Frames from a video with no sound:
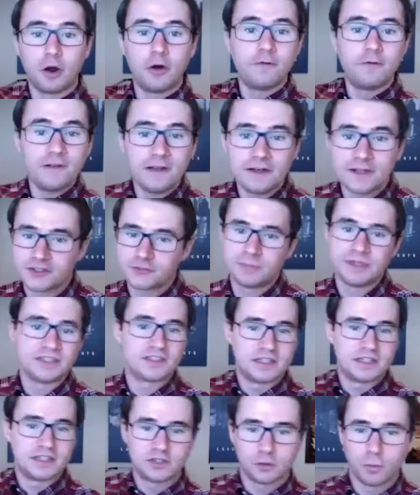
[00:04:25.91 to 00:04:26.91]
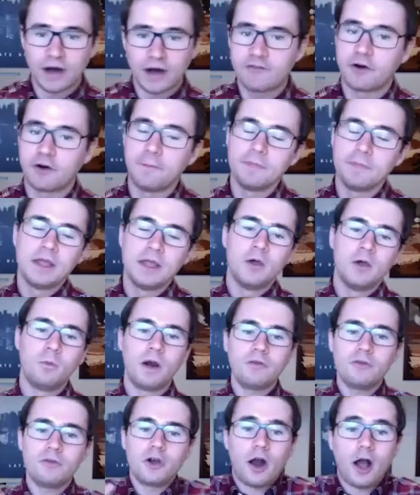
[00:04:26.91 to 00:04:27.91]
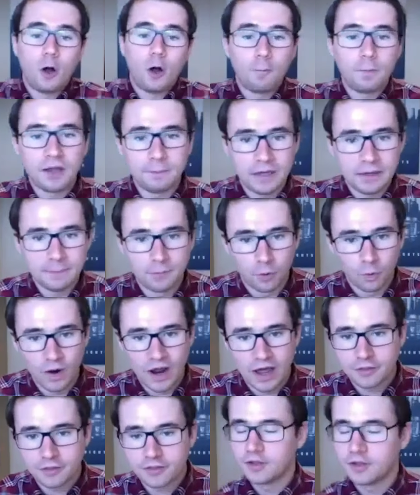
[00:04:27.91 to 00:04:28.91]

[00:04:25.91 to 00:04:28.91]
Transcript: a fitness business or whatever, whatever you're helping people with.